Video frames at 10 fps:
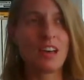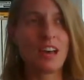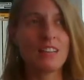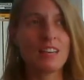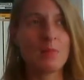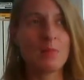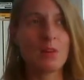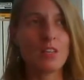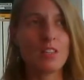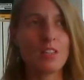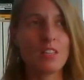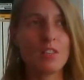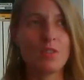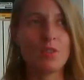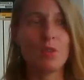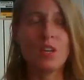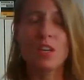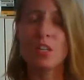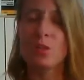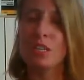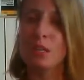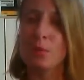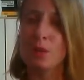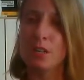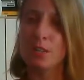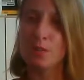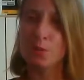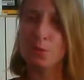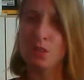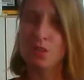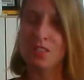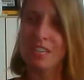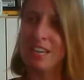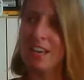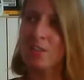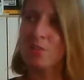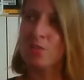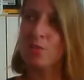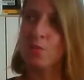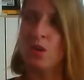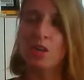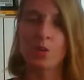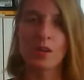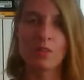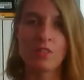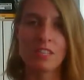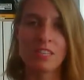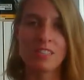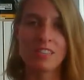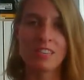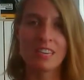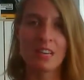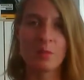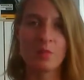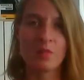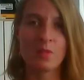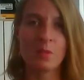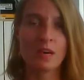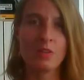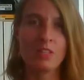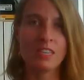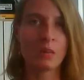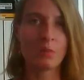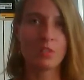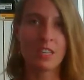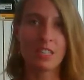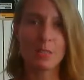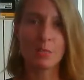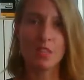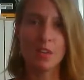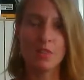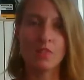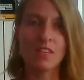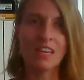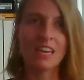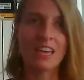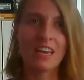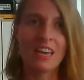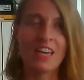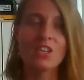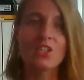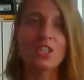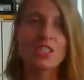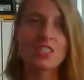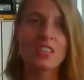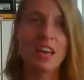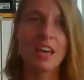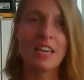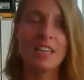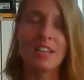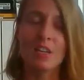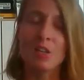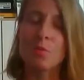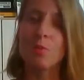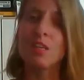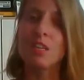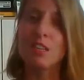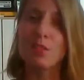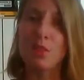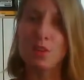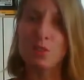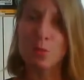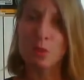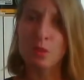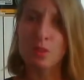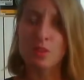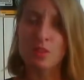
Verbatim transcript: at that point, he's no longer really a part of the world. He can't walk around in it, he can't move about, he can't protect himself. He's just hanging there, completely vulnerable.